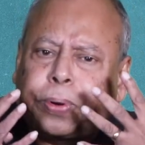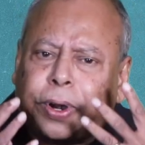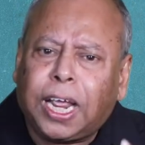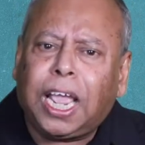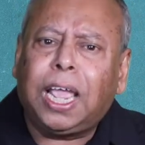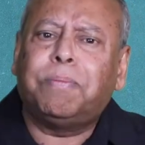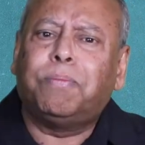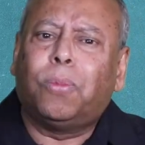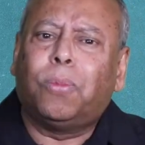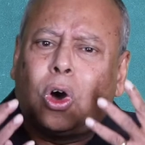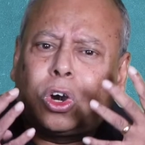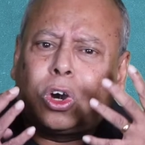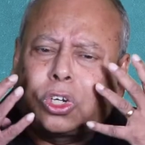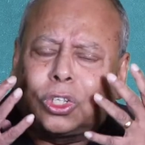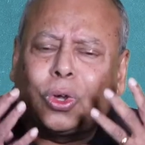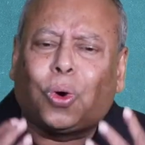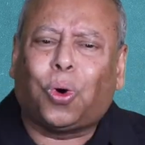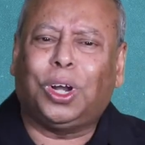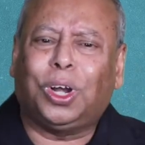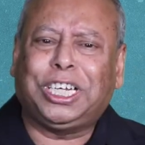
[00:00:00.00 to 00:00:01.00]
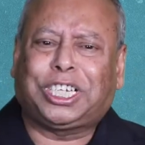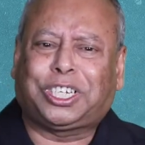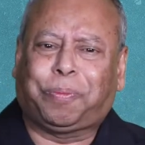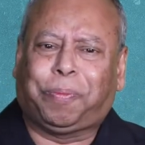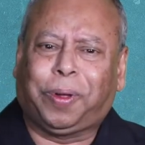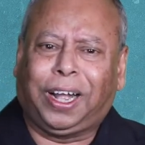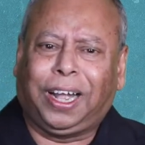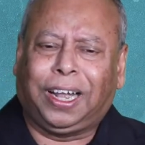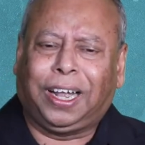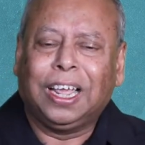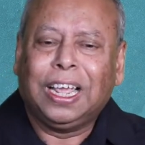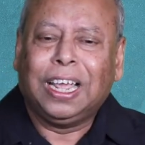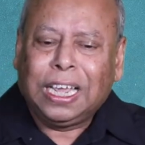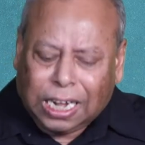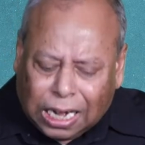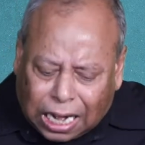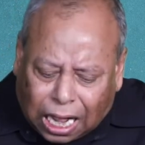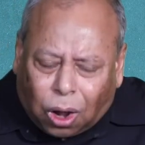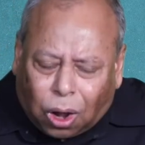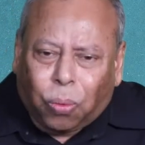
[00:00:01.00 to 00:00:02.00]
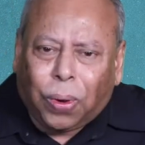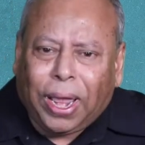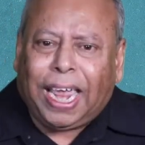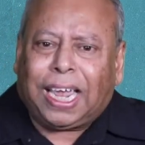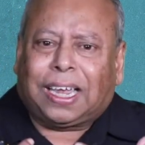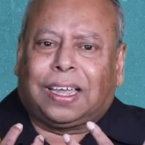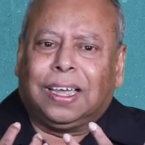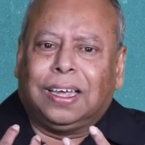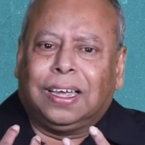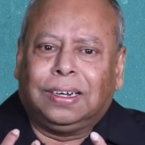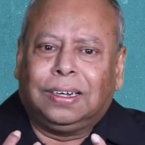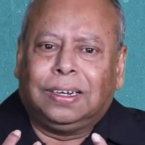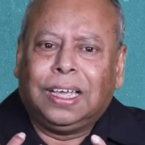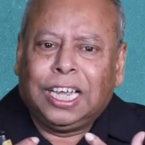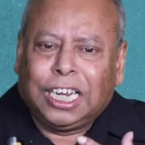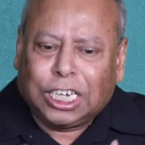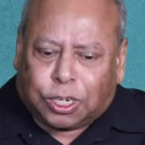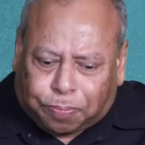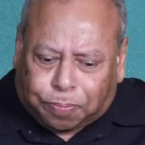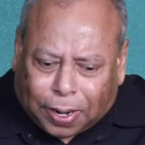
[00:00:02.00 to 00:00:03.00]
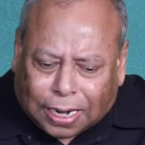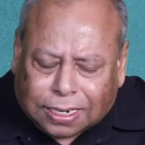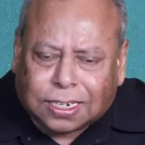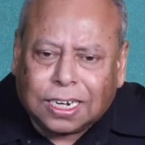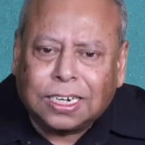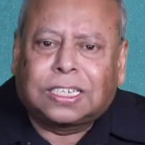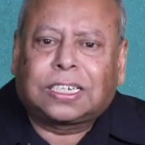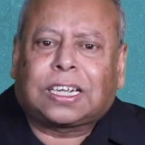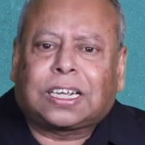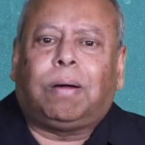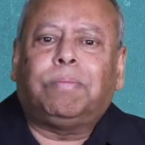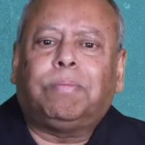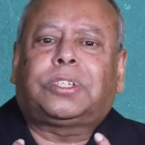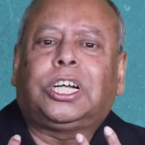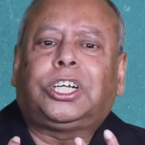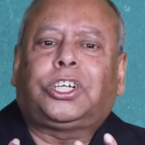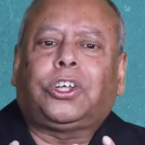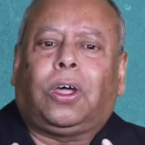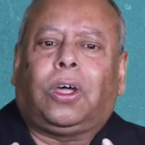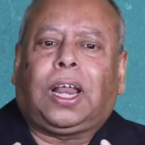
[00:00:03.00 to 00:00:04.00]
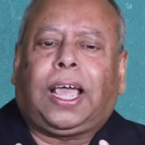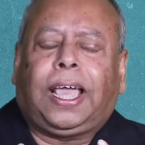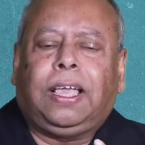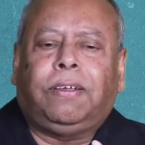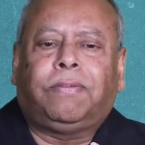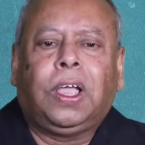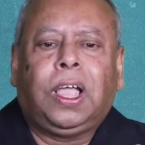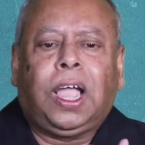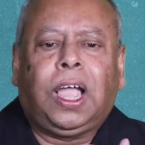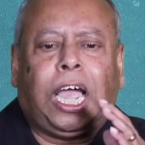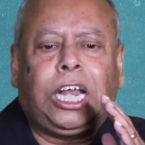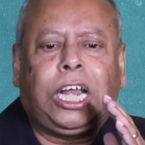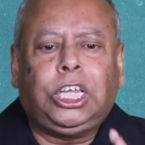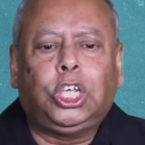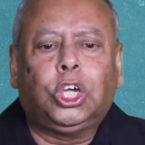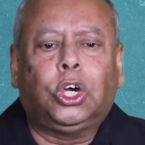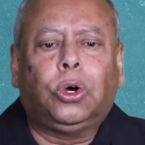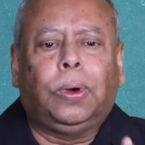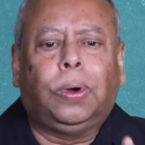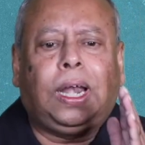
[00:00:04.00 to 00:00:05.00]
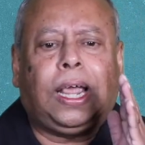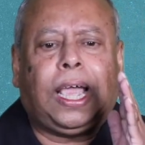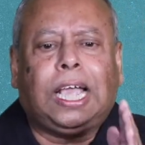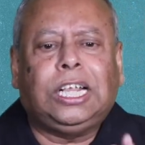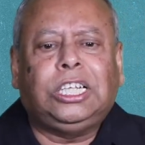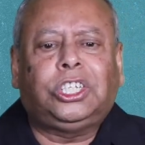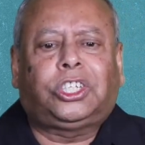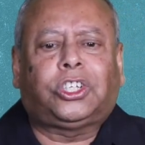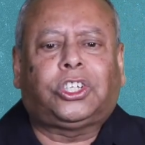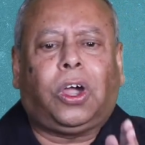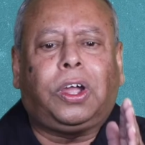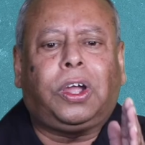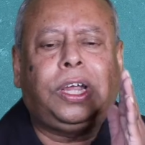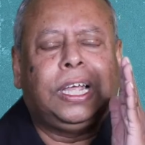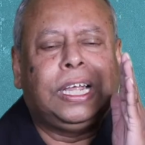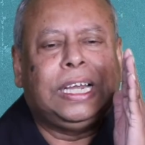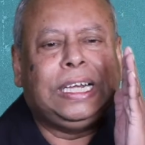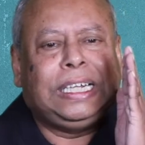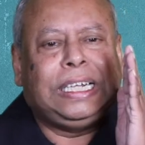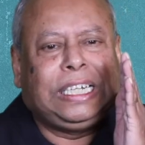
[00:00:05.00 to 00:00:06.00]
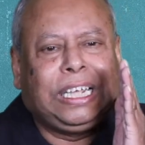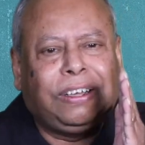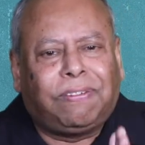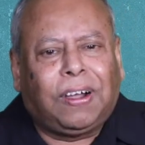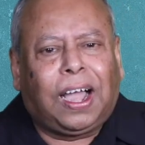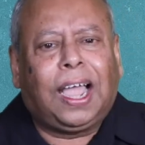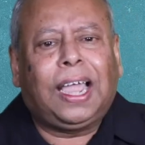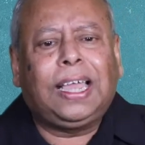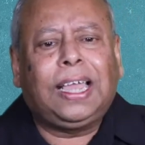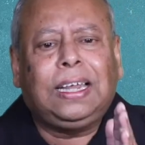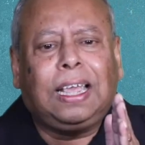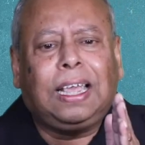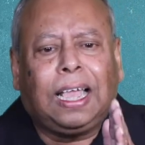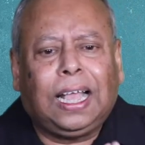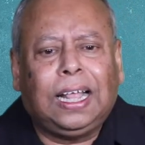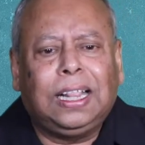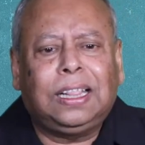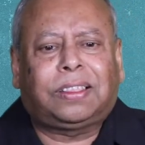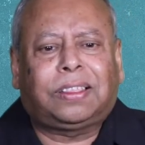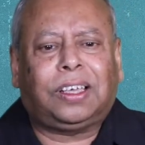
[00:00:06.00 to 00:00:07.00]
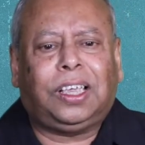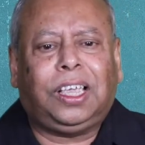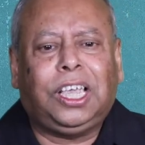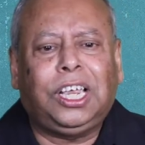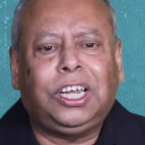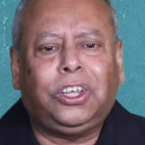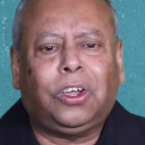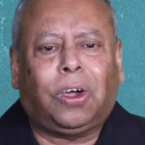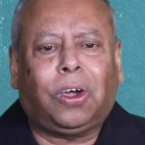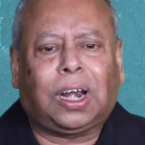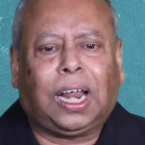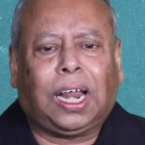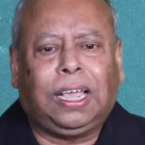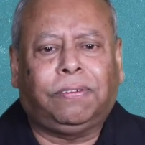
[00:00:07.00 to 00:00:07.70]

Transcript: Pray more to the Holy Spirit. He'll awaken. His presence comes into your life and you will enjoy divine health in your